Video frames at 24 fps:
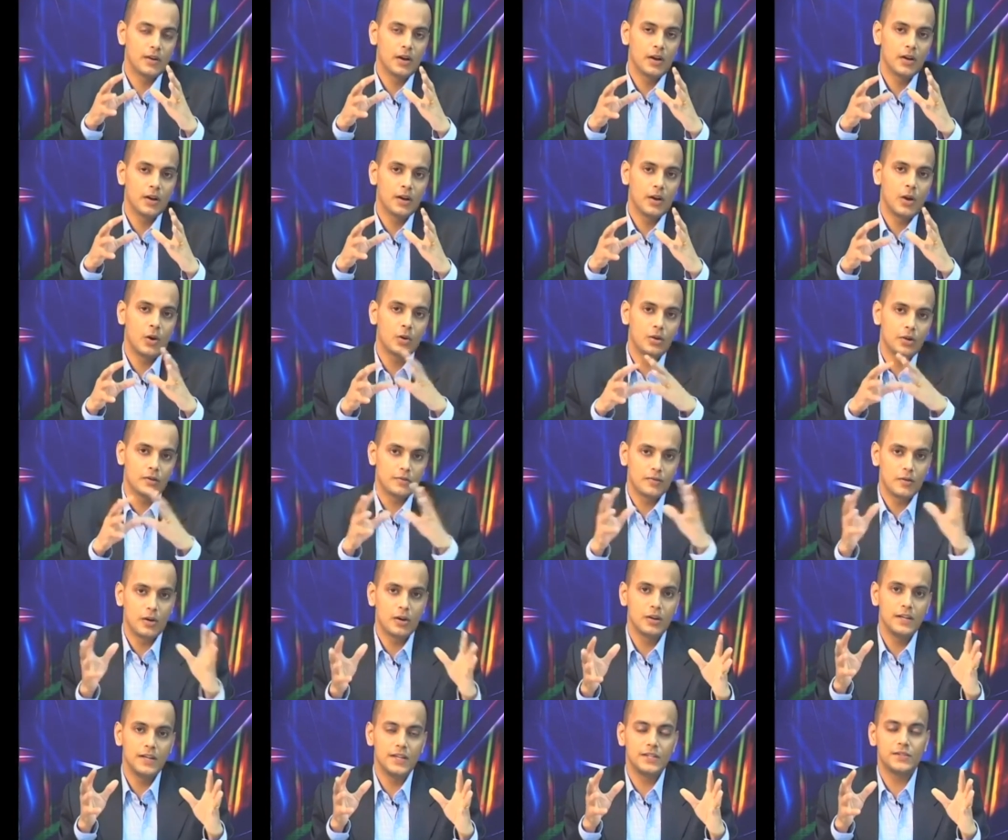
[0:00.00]
In out of
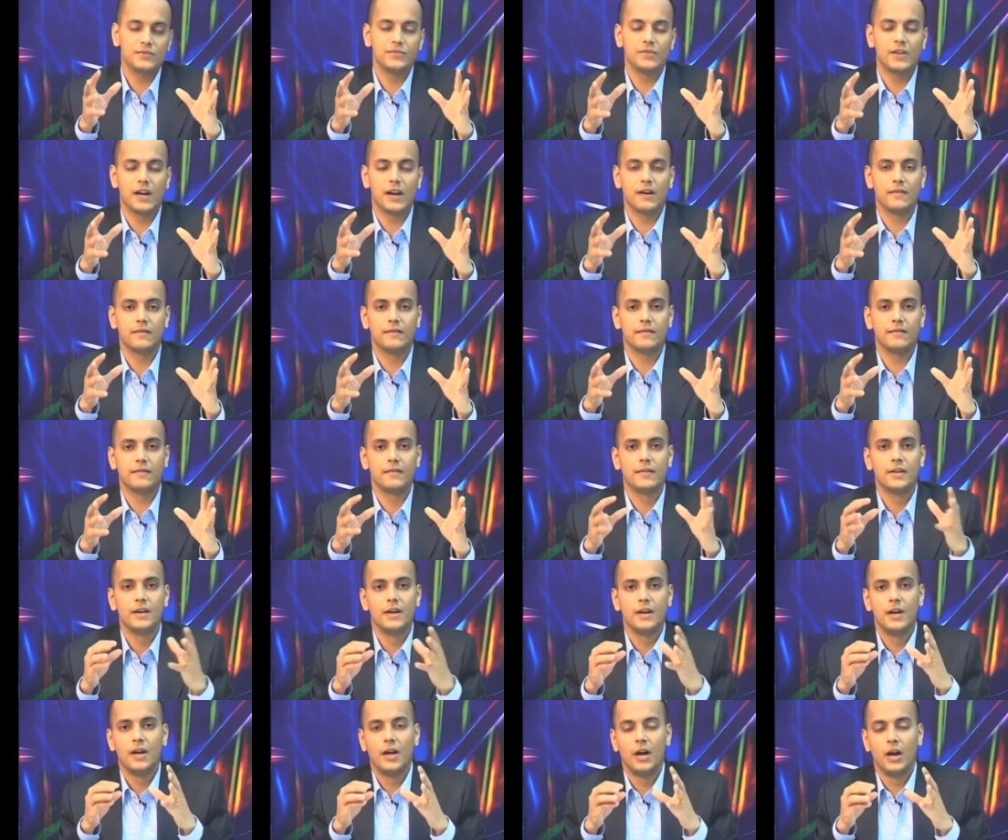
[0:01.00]
all these we have
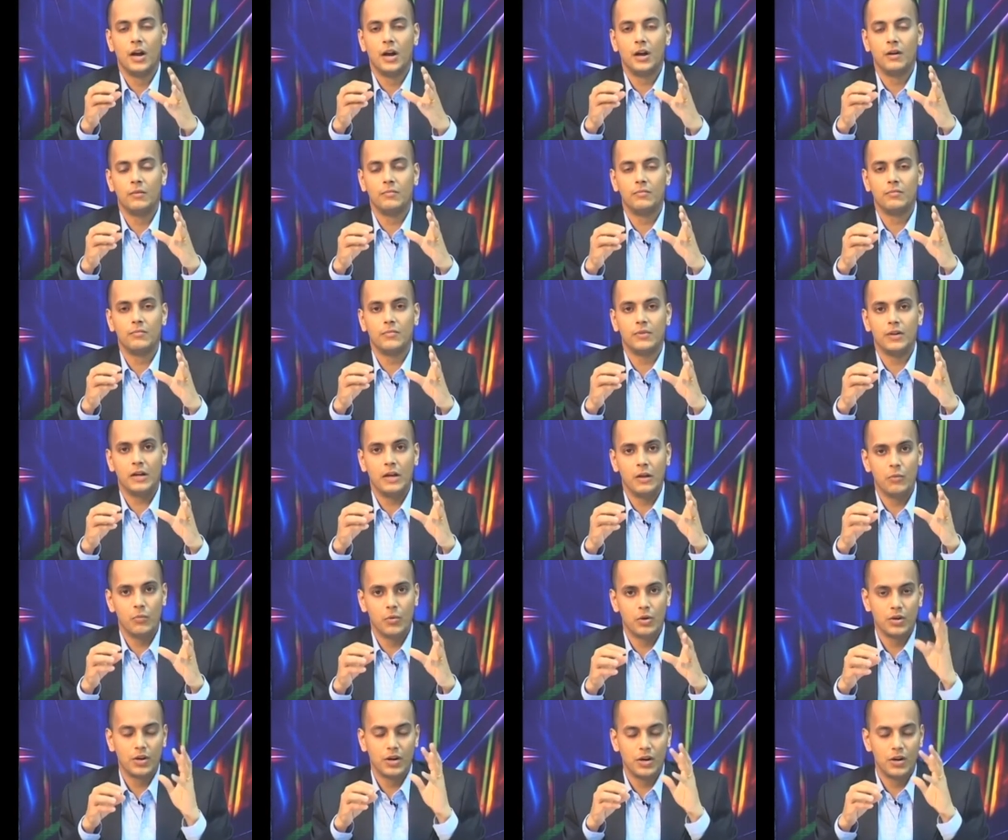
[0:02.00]
um,
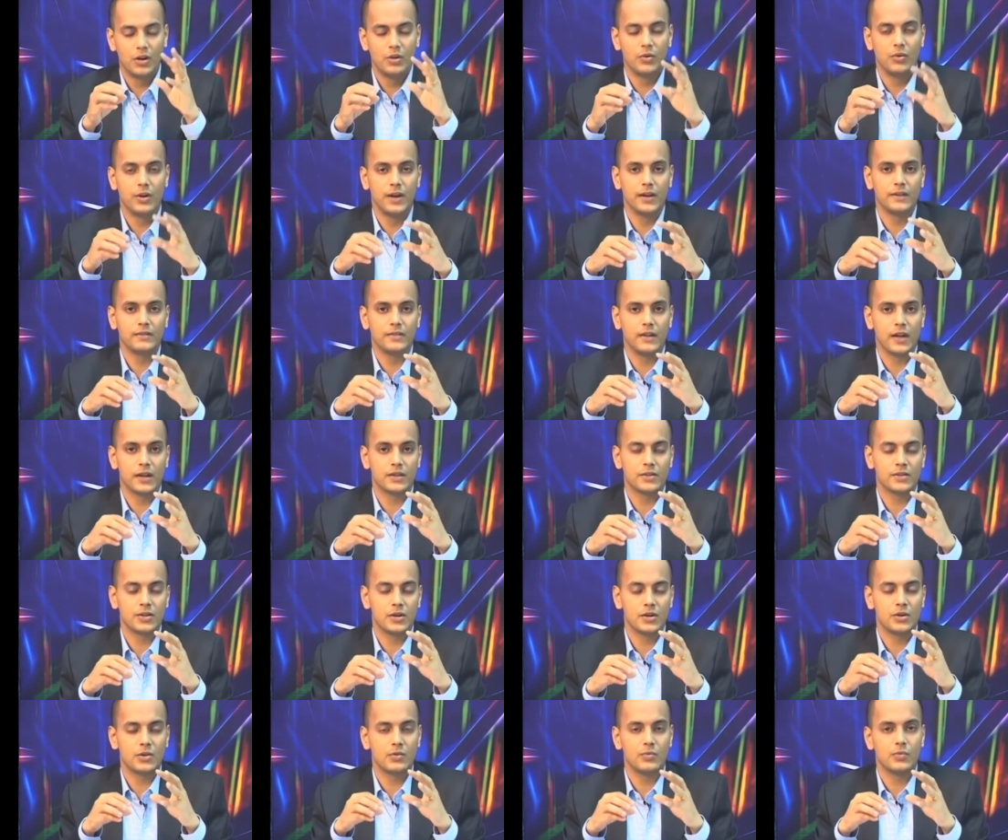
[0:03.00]
devoted today's
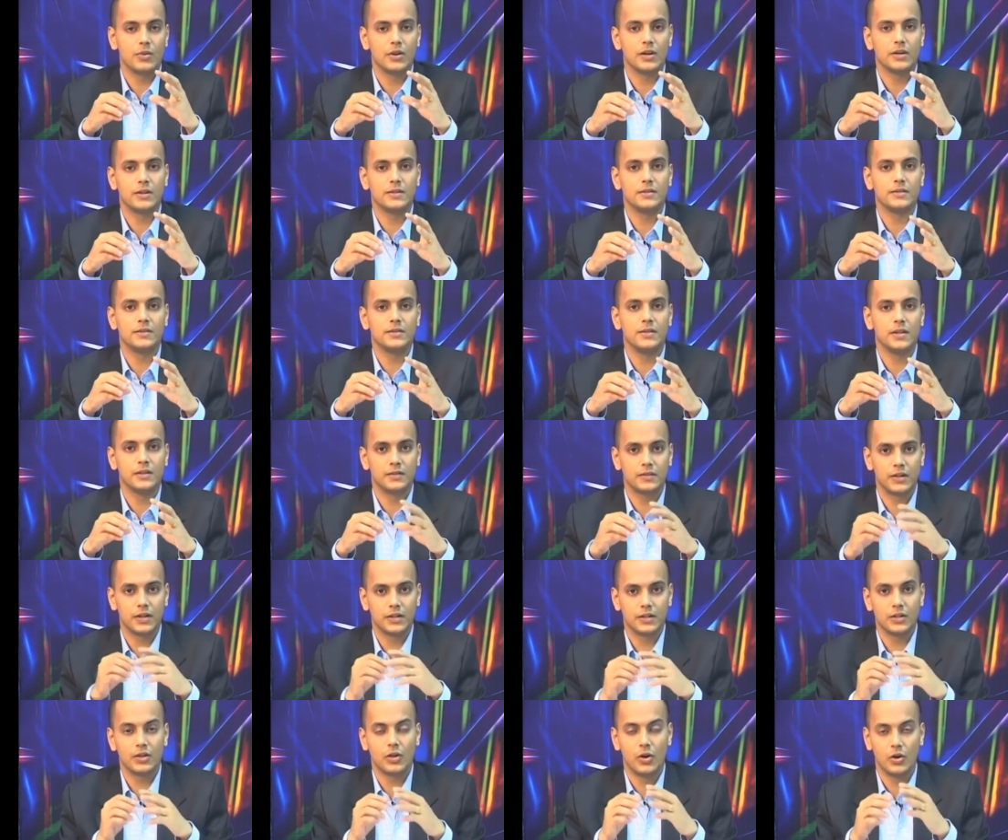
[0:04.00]
lecture towards
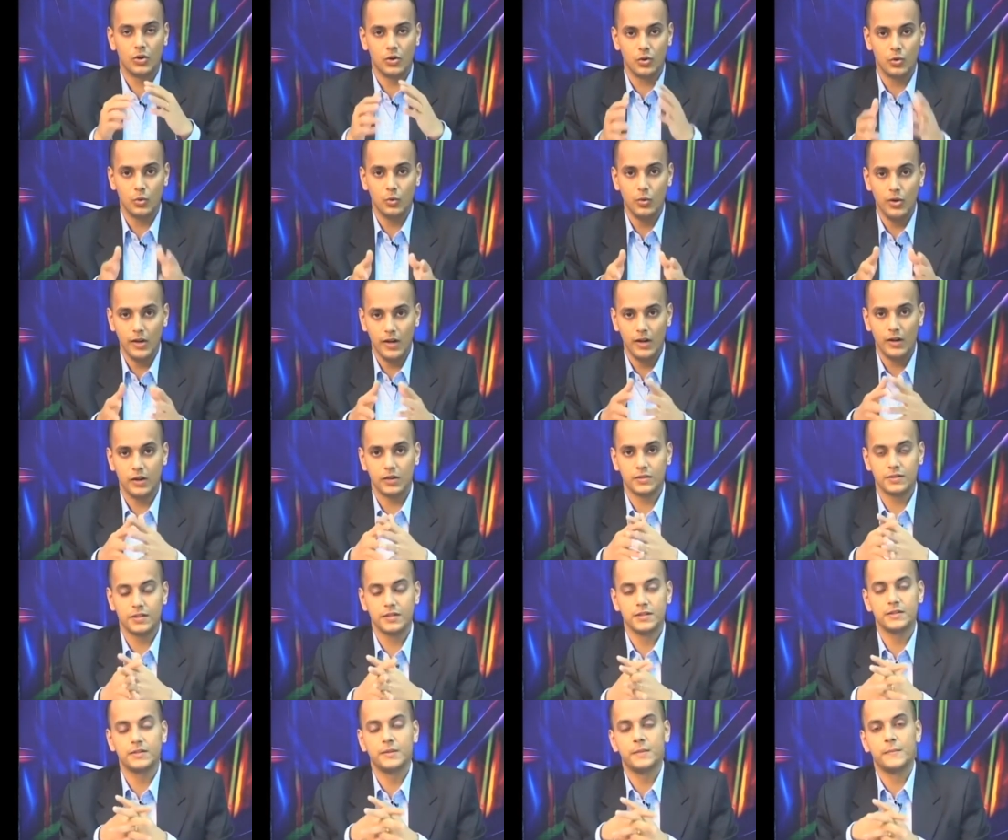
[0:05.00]
discussion on 2D
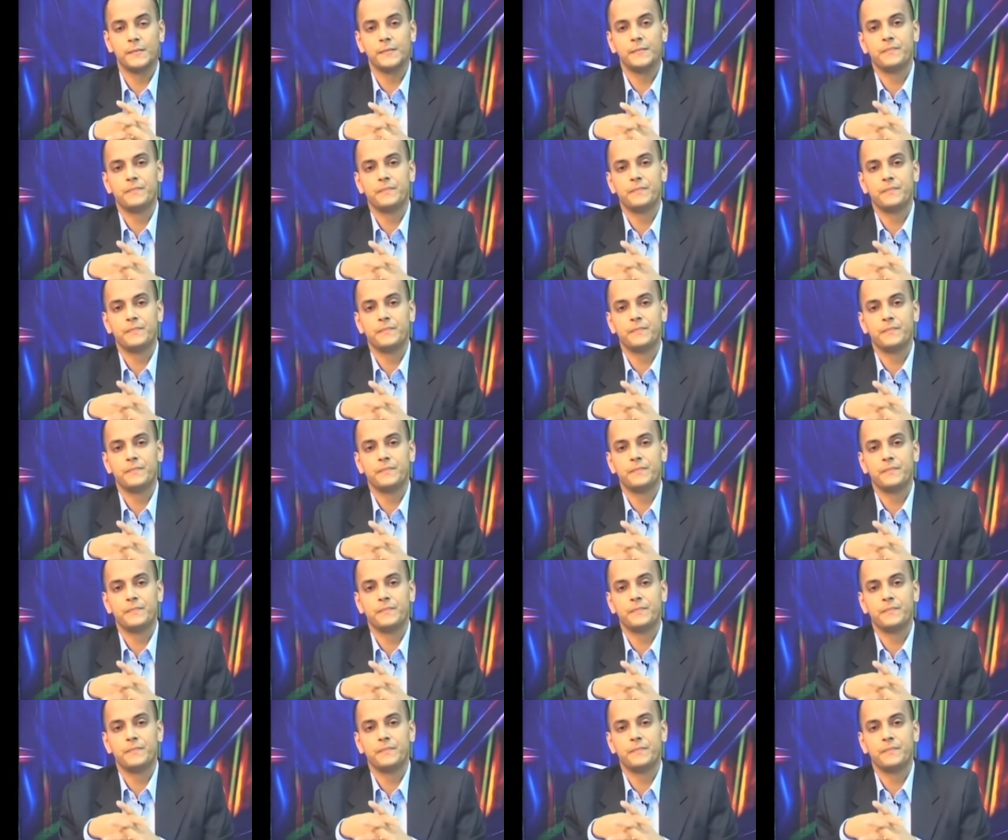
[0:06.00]
losses